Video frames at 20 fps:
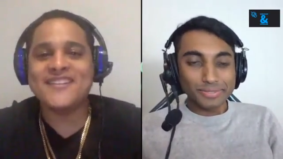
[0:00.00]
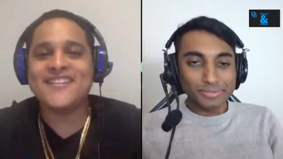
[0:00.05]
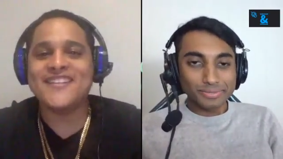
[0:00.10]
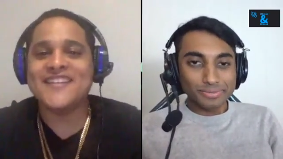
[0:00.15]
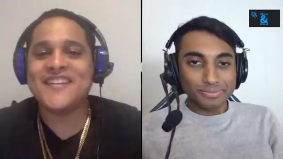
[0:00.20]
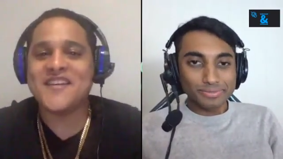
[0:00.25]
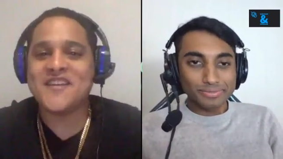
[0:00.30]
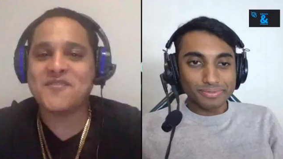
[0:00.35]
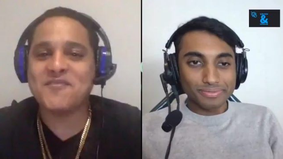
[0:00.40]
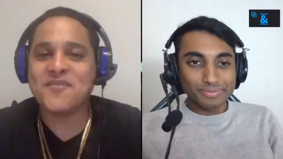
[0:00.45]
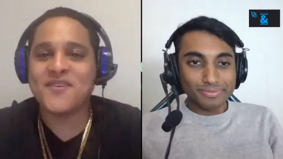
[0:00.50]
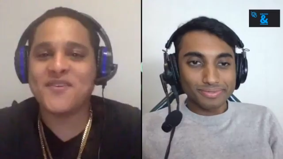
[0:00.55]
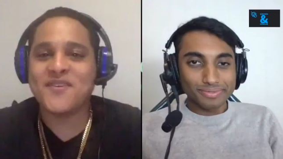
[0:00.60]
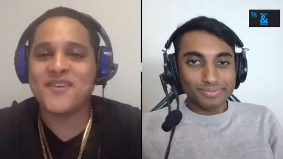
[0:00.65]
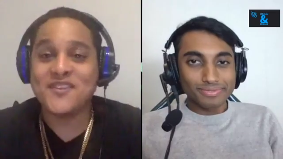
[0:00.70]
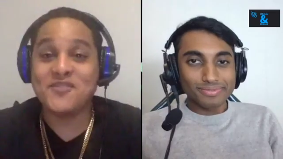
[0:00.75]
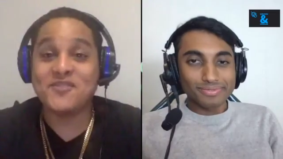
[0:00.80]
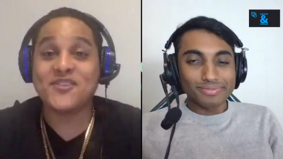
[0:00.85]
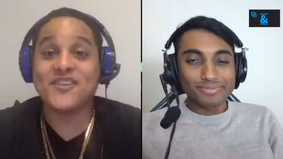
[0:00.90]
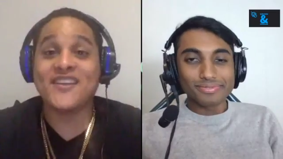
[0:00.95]

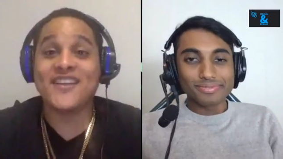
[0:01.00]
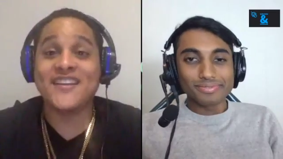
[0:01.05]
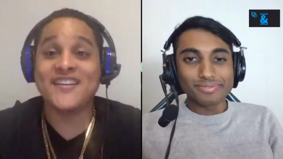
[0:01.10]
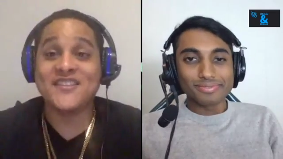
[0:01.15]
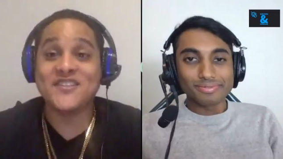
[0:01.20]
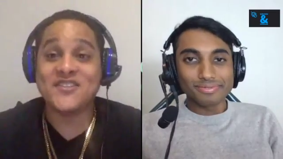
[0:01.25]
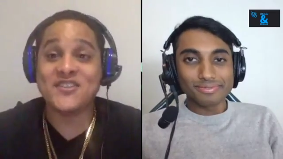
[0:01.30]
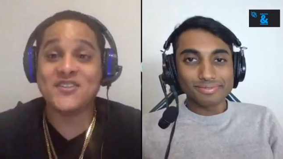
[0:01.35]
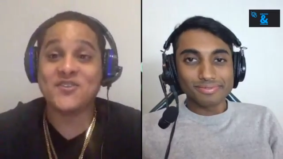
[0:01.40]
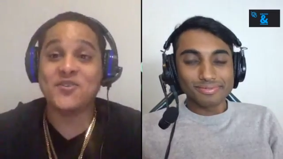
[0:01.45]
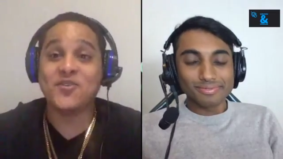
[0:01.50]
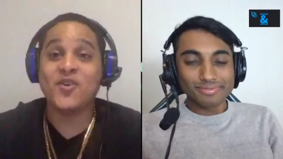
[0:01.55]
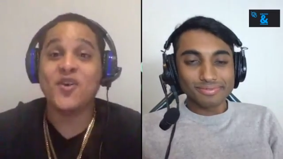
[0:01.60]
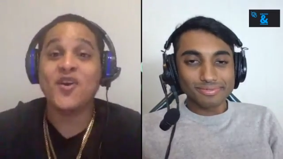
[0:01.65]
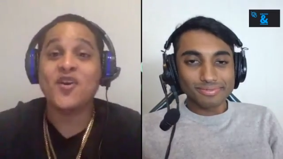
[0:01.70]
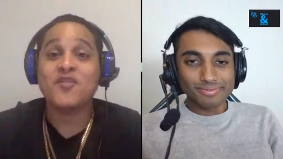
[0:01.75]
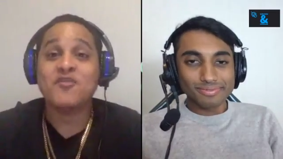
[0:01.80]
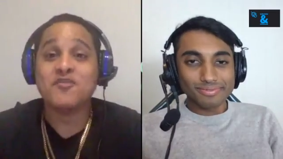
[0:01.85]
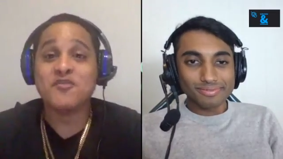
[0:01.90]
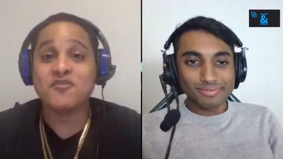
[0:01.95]
Speaker 1: DM, and you can get it
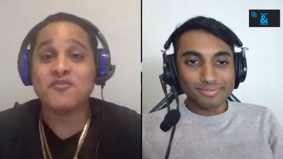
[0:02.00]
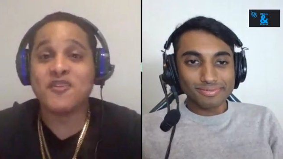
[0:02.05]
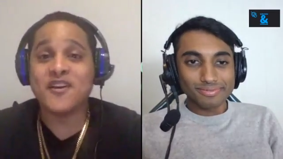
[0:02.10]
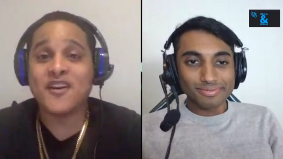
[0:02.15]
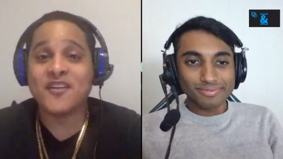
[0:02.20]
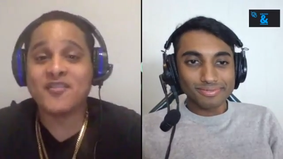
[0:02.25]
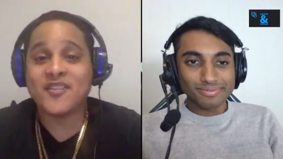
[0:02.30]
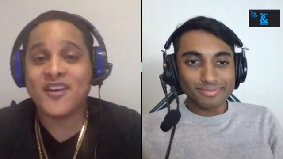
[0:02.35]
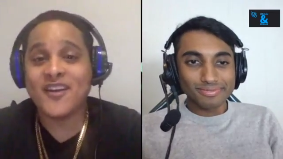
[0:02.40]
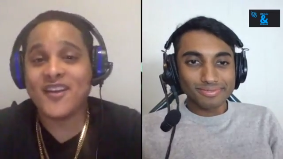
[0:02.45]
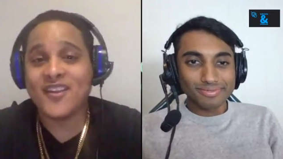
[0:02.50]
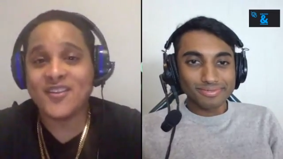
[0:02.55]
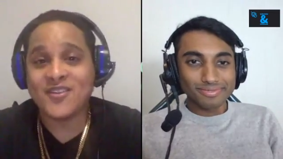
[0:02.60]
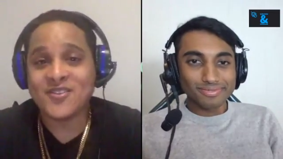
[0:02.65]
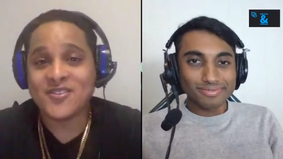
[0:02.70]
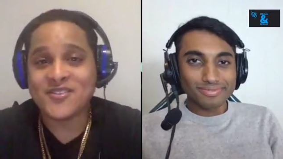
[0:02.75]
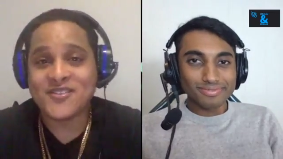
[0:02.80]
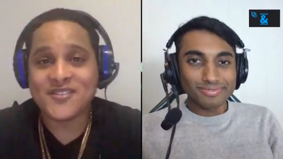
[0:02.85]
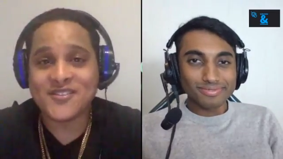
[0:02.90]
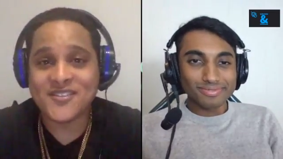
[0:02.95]
too for
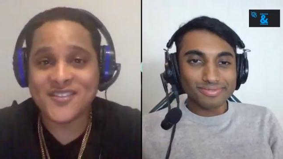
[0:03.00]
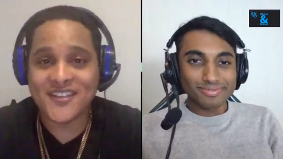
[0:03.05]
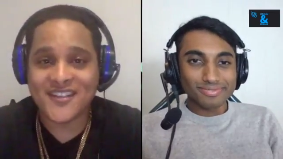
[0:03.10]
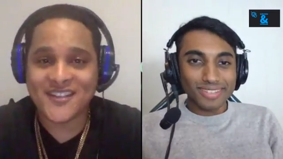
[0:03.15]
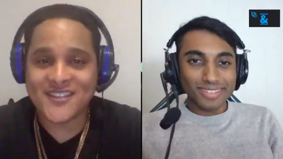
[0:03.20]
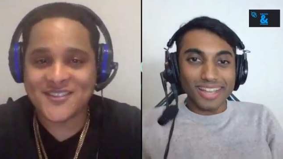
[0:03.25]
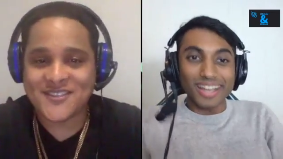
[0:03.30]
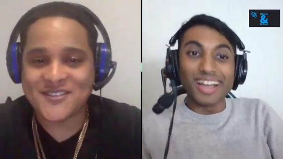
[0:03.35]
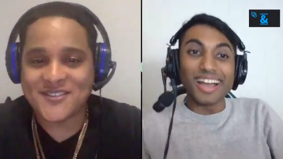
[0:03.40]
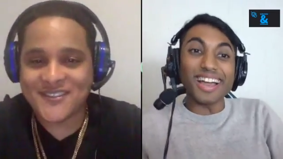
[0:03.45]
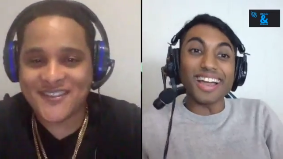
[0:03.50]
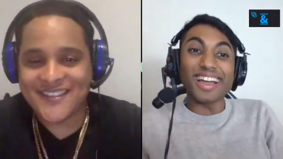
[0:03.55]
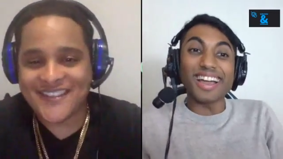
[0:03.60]
$5.